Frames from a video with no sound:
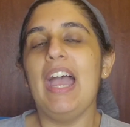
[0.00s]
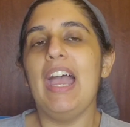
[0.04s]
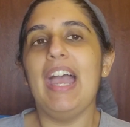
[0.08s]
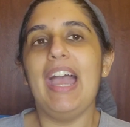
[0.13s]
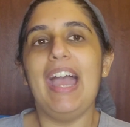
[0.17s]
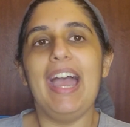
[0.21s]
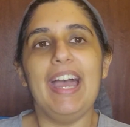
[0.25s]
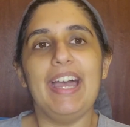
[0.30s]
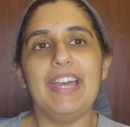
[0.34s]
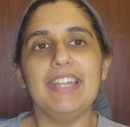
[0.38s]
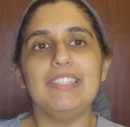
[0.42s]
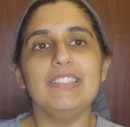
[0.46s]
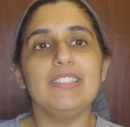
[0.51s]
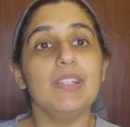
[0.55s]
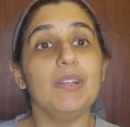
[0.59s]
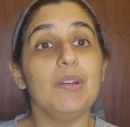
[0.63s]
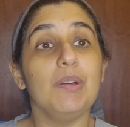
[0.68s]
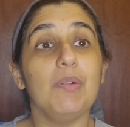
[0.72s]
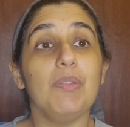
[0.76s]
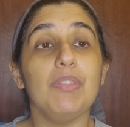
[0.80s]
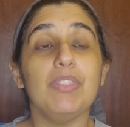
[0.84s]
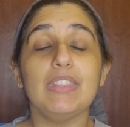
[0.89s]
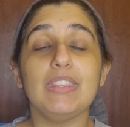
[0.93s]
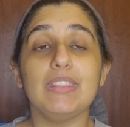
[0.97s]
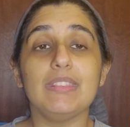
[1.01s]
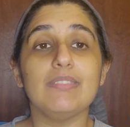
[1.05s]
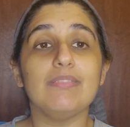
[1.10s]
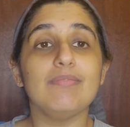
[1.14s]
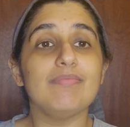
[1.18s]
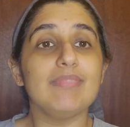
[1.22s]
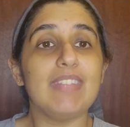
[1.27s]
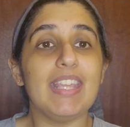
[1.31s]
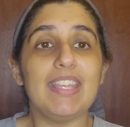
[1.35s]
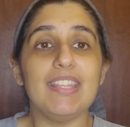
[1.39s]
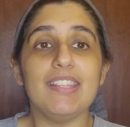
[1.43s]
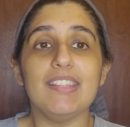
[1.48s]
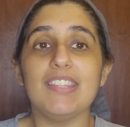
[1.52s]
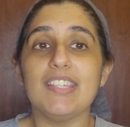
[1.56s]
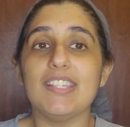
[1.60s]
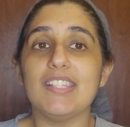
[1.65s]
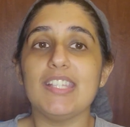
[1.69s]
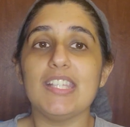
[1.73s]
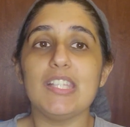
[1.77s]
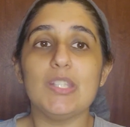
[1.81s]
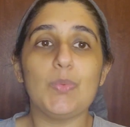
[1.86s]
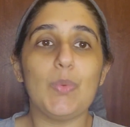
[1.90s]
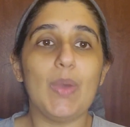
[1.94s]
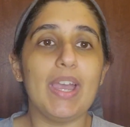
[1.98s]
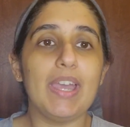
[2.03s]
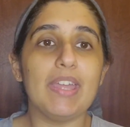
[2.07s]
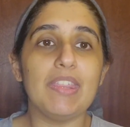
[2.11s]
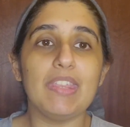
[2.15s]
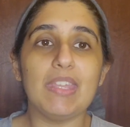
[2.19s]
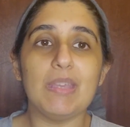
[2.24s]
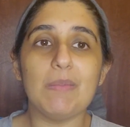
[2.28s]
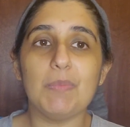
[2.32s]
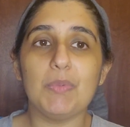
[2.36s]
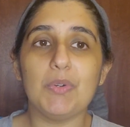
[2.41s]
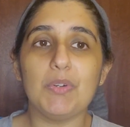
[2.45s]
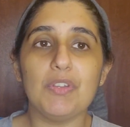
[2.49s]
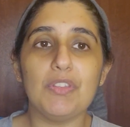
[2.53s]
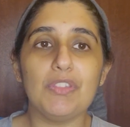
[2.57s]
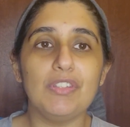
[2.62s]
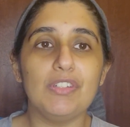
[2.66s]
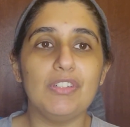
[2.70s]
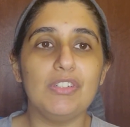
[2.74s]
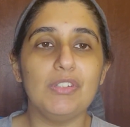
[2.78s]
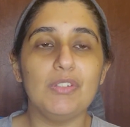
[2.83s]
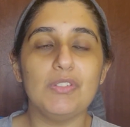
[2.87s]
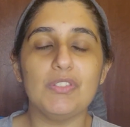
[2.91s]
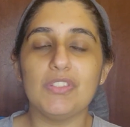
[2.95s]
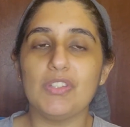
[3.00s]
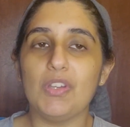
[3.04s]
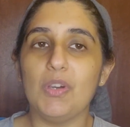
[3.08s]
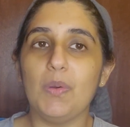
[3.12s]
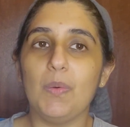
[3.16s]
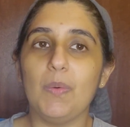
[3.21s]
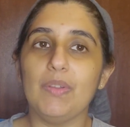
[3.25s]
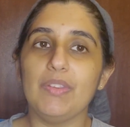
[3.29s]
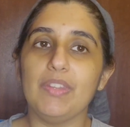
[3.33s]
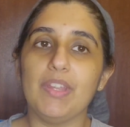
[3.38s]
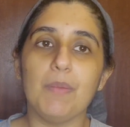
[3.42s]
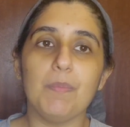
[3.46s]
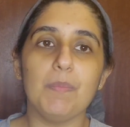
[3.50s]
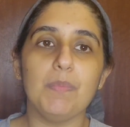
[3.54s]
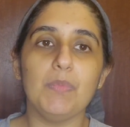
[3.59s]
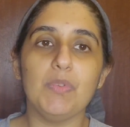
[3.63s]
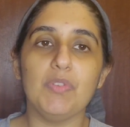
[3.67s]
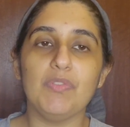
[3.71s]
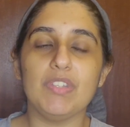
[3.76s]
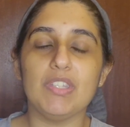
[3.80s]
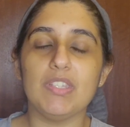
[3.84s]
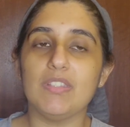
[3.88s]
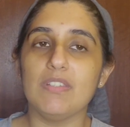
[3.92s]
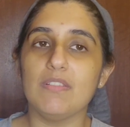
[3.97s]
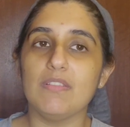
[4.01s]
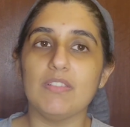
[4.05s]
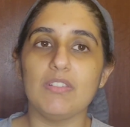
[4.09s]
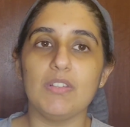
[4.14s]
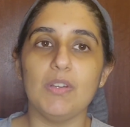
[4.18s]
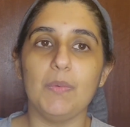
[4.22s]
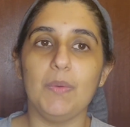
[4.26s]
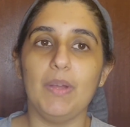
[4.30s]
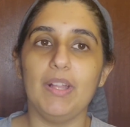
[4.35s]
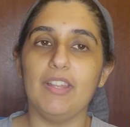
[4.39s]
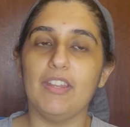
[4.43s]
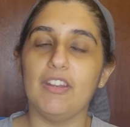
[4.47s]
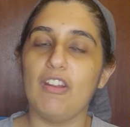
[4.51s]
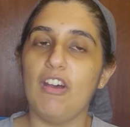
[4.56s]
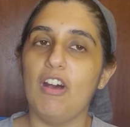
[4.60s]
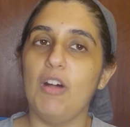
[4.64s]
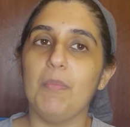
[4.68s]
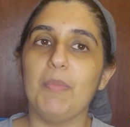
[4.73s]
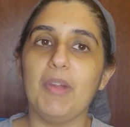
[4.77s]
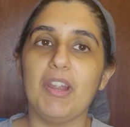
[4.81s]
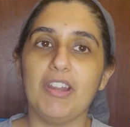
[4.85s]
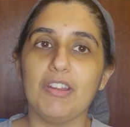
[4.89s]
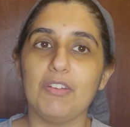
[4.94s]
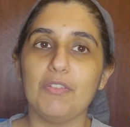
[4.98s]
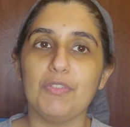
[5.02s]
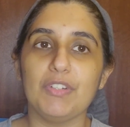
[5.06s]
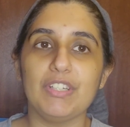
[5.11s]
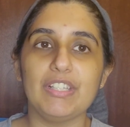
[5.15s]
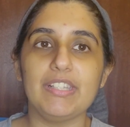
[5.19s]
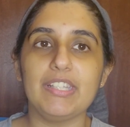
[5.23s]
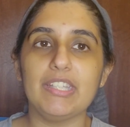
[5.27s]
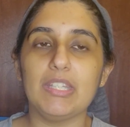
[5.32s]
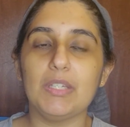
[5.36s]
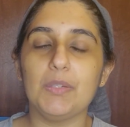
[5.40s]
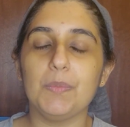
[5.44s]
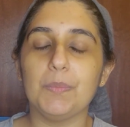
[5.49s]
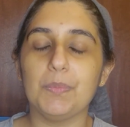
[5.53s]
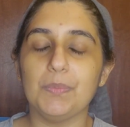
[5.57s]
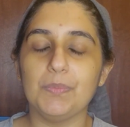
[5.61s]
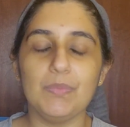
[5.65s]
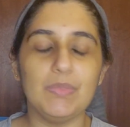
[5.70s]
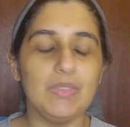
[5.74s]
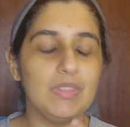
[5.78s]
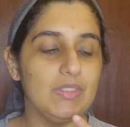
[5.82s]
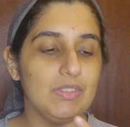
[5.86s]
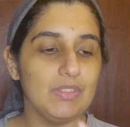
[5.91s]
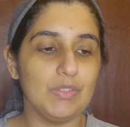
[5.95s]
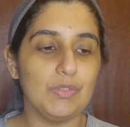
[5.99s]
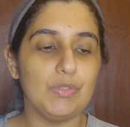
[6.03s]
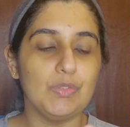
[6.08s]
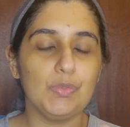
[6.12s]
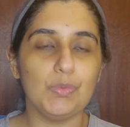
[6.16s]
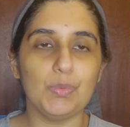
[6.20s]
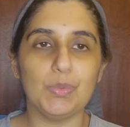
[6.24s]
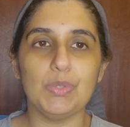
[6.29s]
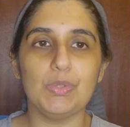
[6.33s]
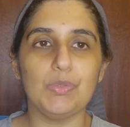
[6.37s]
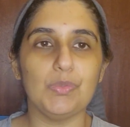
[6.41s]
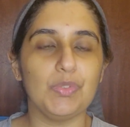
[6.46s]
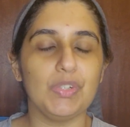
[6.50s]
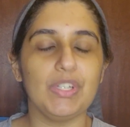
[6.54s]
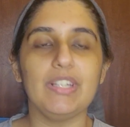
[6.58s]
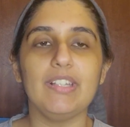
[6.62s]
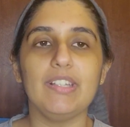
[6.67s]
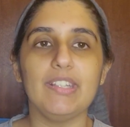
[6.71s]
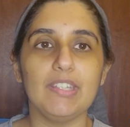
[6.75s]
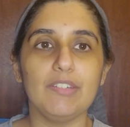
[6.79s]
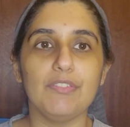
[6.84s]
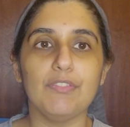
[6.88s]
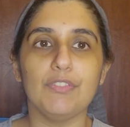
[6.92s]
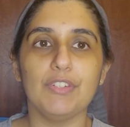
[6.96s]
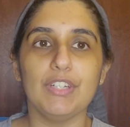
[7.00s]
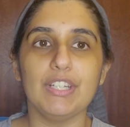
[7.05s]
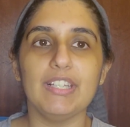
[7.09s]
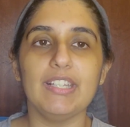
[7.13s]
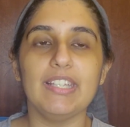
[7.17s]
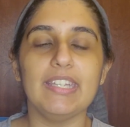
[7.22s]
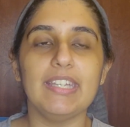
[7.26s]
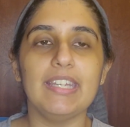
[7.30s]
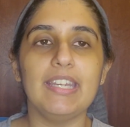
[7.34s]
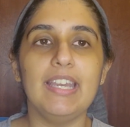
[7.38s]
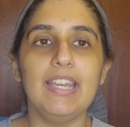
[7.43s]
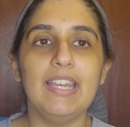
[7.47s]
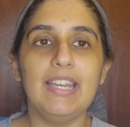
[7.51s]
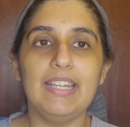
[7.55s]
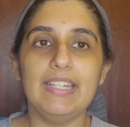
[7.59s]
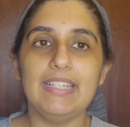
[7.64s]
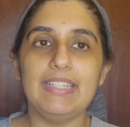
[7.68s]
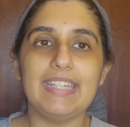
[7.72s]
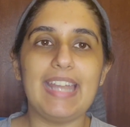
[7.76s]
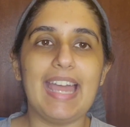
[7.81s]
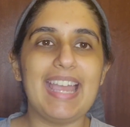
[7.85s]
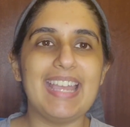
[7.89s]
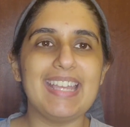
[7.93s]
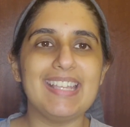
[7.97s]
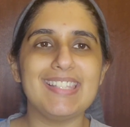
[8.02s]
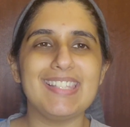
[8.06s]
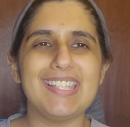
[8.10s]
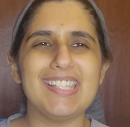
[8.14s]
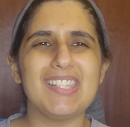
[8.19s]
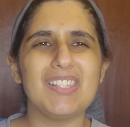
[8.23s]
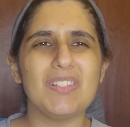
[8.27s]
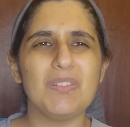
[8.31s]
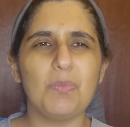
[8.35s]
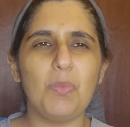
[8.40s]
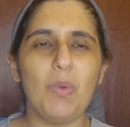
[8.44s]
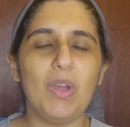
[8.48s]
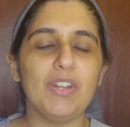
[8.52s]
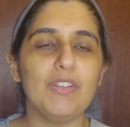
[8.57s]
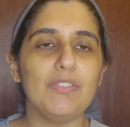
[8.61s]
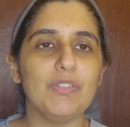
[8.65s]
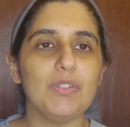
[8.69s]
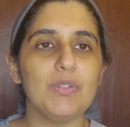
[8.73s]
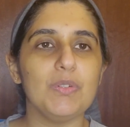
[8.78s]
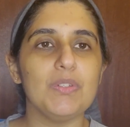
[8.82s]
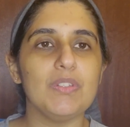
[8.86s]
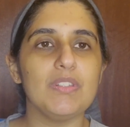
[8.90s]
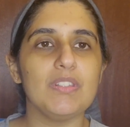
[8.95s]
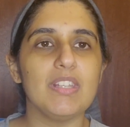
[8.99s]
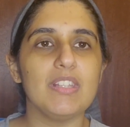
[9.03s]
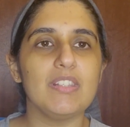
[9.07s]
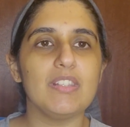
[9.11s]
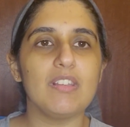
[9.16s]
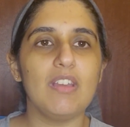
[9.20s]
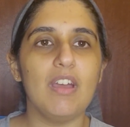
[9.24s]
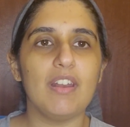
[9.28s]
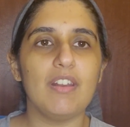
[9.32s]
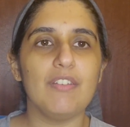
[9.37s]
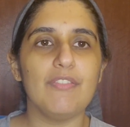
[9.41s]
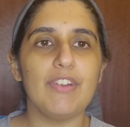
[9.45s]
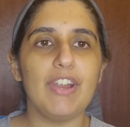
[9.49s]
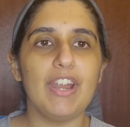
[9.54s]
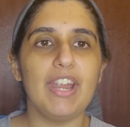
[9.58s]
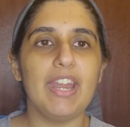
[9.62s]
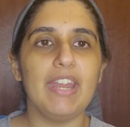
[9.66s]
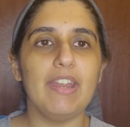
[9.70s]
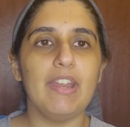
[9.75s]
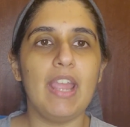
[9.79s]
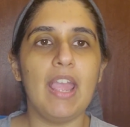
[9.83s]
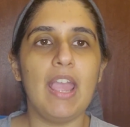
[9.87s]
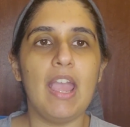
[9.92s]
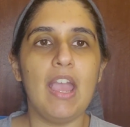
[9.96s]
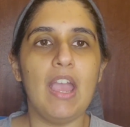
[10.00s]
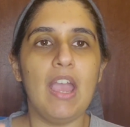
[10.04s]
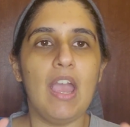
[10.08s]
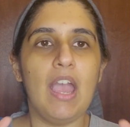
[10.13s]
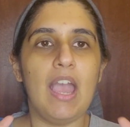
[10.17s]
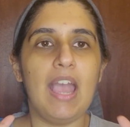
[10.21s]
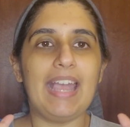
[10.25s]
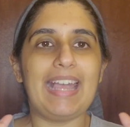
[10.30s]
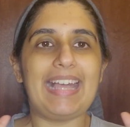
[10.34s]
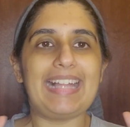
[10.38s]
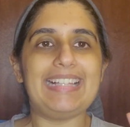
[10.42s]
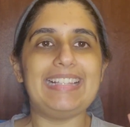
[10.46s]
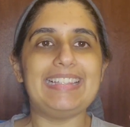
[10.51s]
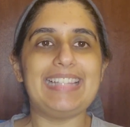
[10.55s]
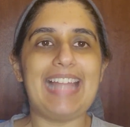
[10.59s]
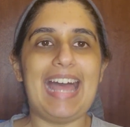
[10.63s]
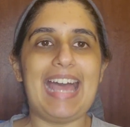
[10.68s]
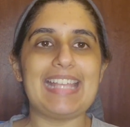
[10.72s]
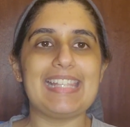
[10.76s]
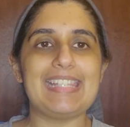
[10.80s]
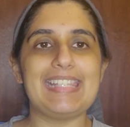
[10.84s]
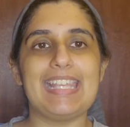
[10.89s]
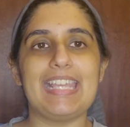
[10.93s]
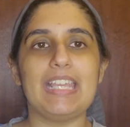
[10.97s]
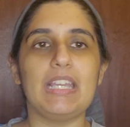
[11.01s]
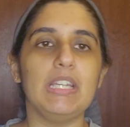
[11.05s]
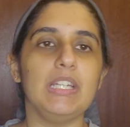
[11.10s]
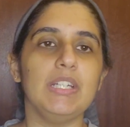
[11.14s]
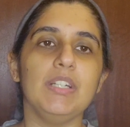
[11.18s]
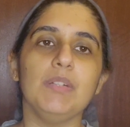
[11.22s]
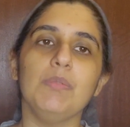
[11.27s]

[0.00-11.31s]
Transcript: And this is why their movies do so well in Hallmark, really. This was really, really nice. It's one of those, it's got a very classic